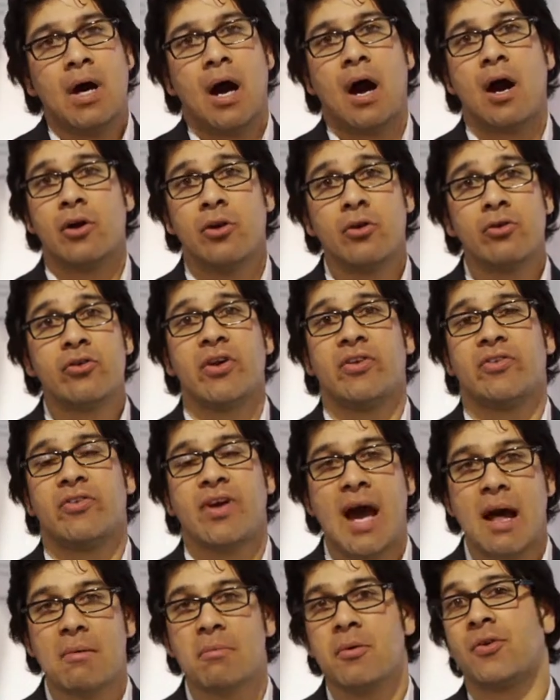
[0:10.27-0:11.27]
are using
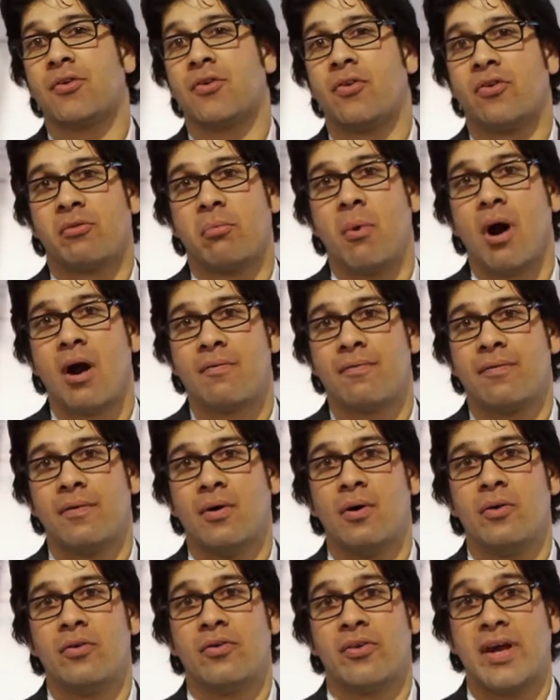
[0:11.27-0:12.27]
tablets and
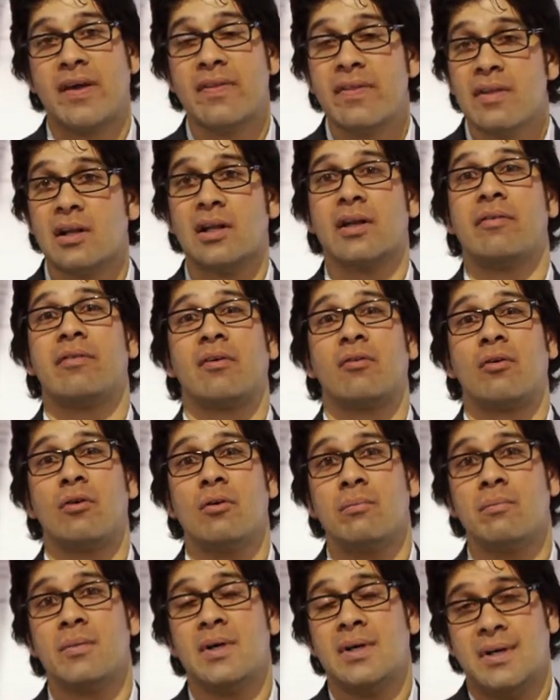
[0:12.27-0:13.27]
smartphones in the living
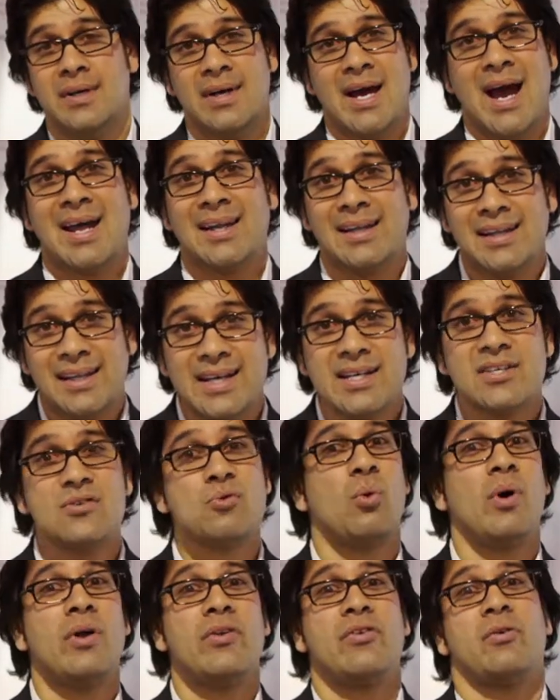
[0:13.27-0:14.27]
room at
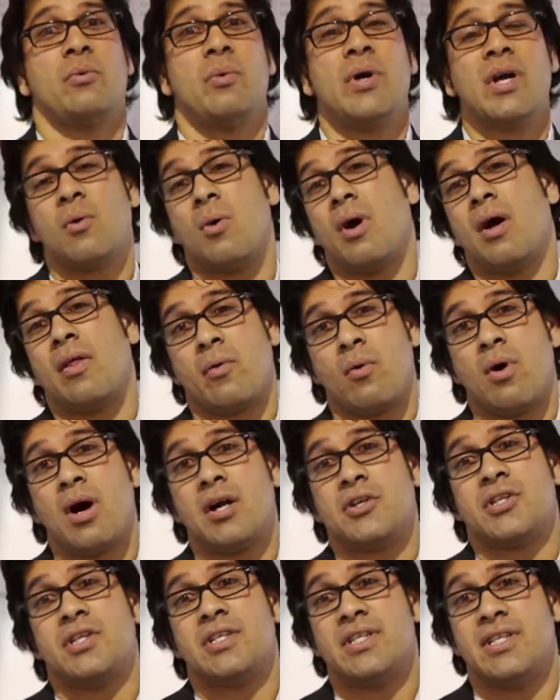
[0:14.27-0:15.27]
least once a week while they're
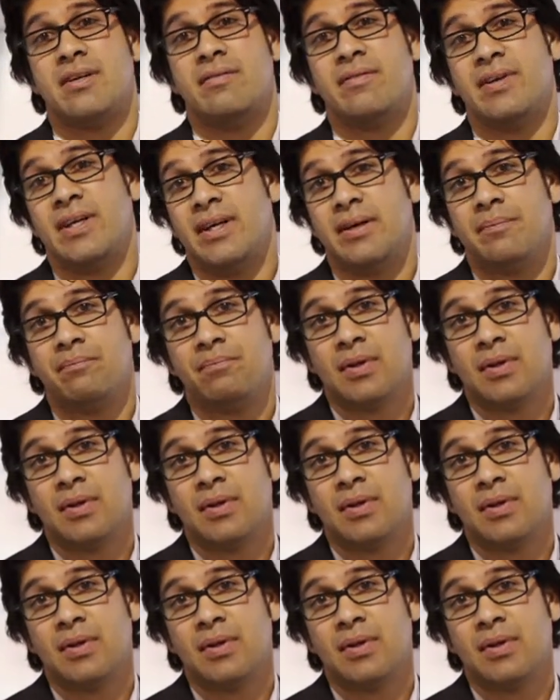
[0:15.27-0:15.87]
watching TV.